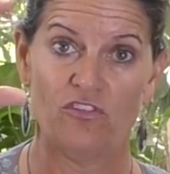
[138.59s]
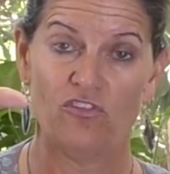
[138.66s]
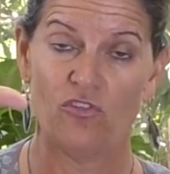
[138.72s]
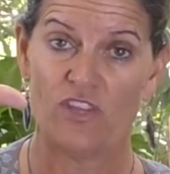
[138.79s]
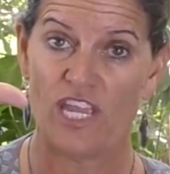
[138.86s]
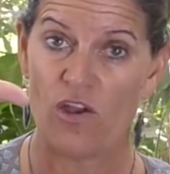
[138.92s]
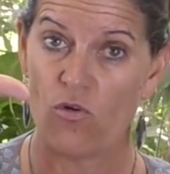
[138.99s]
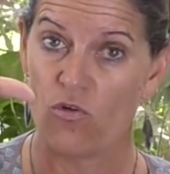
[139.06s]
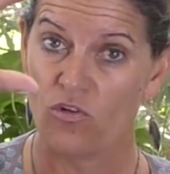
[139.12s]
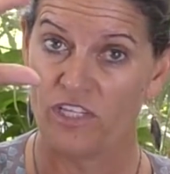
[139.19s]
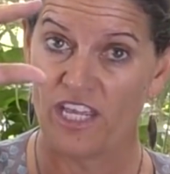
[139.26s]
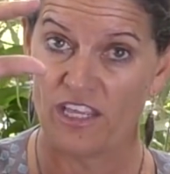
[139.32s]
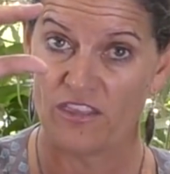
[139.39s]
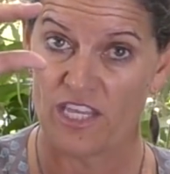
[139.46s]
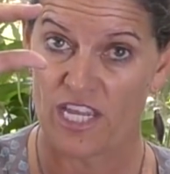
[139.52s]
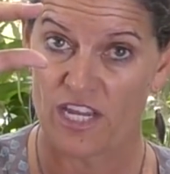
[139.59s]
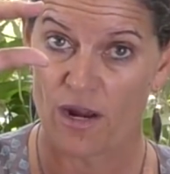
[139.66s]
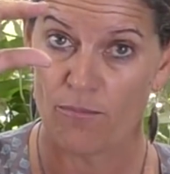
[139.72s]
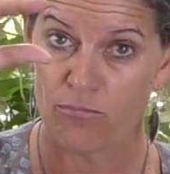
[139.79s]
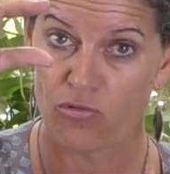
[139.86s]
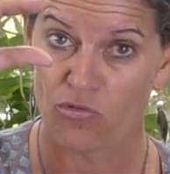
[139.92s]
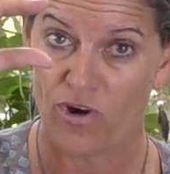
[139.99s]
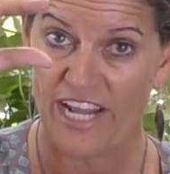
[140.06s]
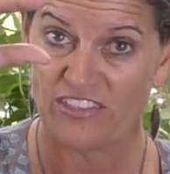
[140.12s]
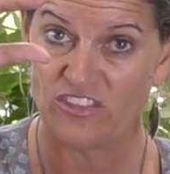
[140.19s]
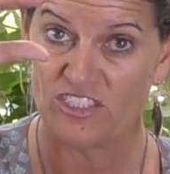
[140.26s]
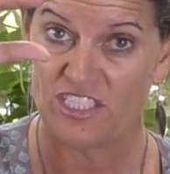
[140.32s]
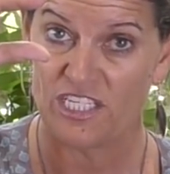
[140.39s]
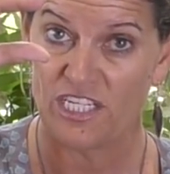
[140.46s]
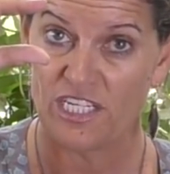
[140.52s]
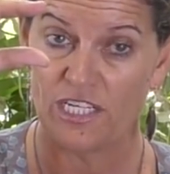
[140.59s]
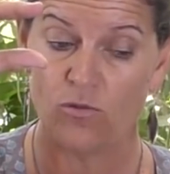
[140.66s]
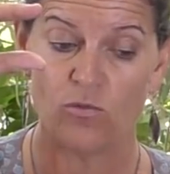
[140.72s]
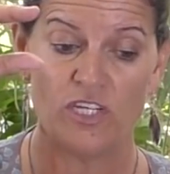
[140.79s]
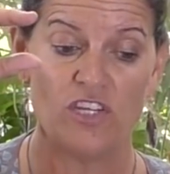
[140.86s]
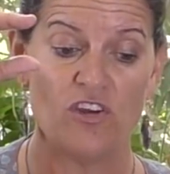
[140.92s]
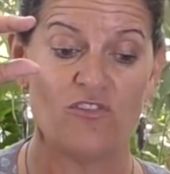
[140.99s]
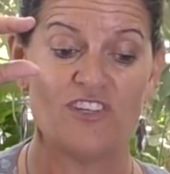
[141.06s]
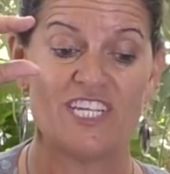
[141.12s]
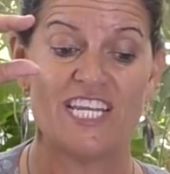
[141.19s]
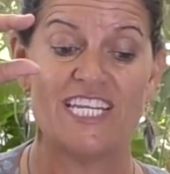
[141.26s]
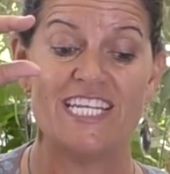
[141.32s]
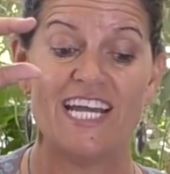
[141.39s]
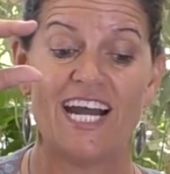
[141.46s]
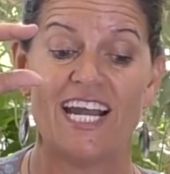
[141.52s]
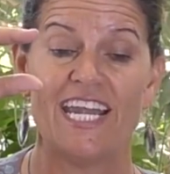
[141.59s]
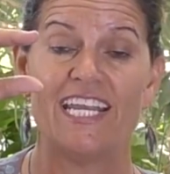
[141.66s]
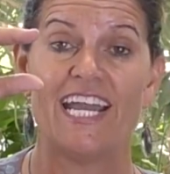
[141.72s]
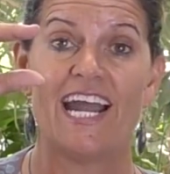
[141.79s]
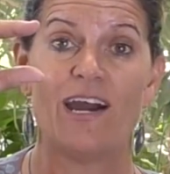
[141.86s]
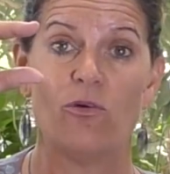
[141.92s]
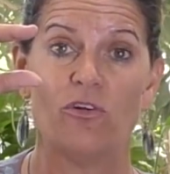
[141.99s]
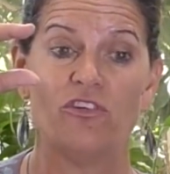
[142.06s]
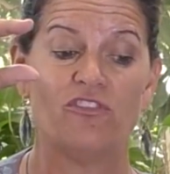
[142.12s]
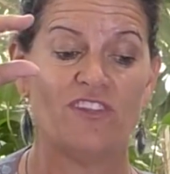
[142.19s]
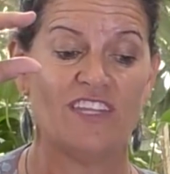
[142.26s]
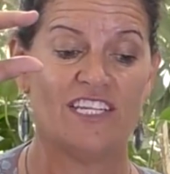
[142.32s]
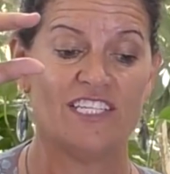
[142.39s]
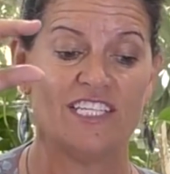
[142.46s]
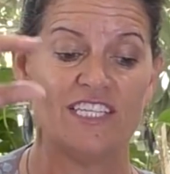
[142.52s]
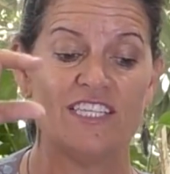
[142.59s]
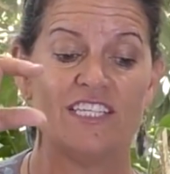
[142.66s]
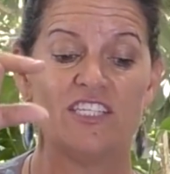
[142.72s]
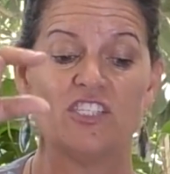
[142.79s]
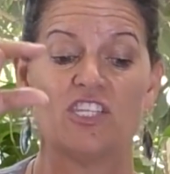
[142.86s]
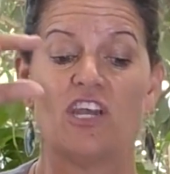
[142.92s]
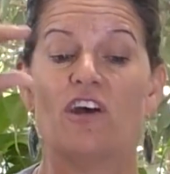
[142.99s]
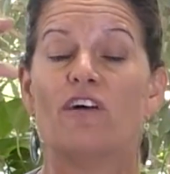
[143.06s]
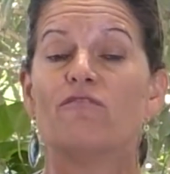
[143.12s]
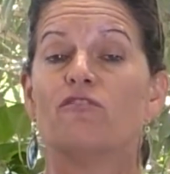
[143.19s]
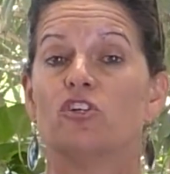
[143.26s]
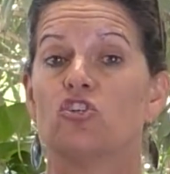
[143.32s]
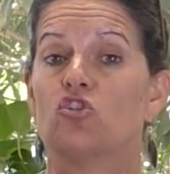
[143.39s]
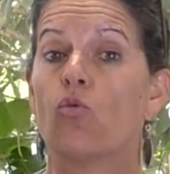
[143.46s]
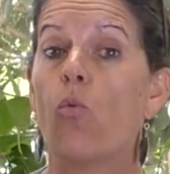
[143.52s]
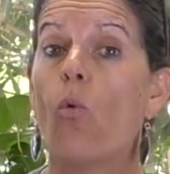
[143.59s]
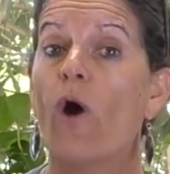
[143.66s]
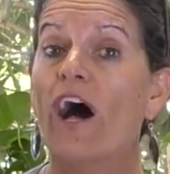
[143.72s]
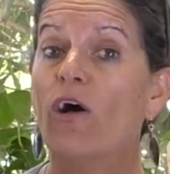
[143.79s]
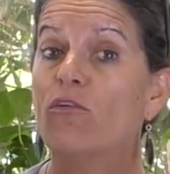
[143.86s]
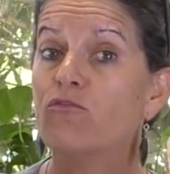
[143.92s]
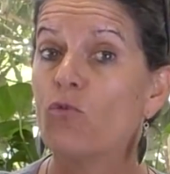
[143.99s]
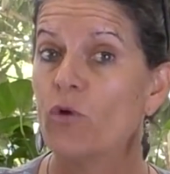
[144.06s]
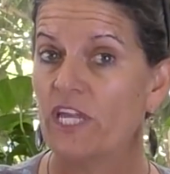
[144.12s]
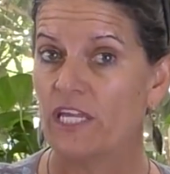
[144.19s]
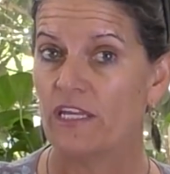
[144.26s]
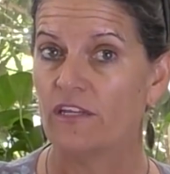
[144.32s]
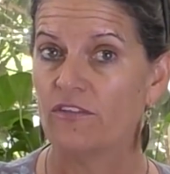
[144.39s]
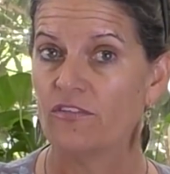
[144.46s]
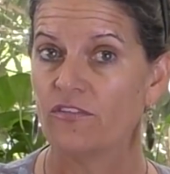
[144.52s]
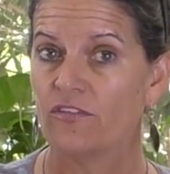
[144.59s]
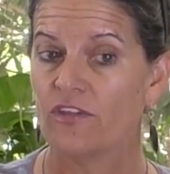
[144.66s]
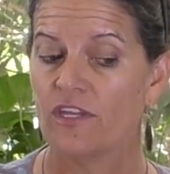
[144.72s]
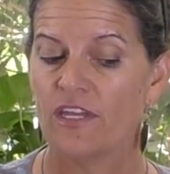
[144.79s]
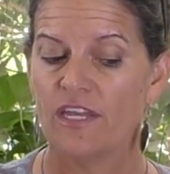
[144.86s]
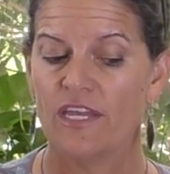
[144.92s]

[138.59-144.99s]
So they compressed the eating window to 9 hours, and they did this for 12 weeks.